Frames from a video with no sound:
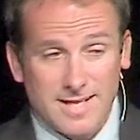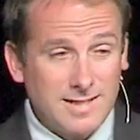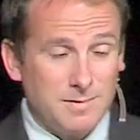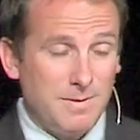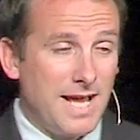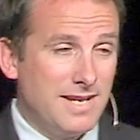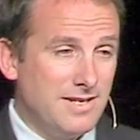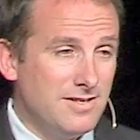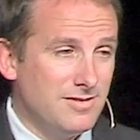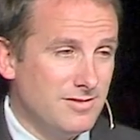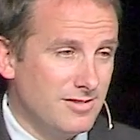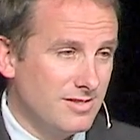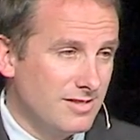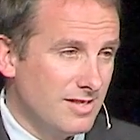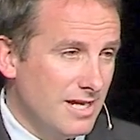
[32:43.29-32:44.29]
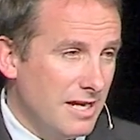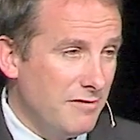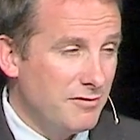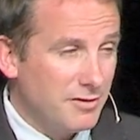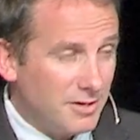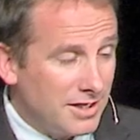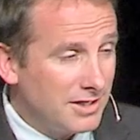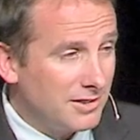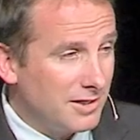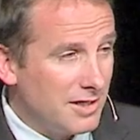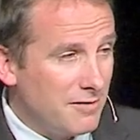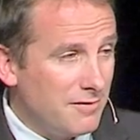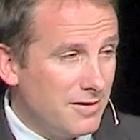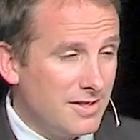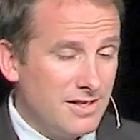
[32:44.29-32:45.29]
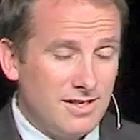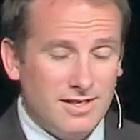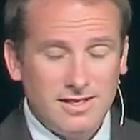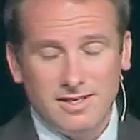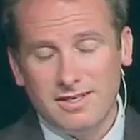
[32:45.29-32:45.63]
that's bad news. If you're ignorant of it, it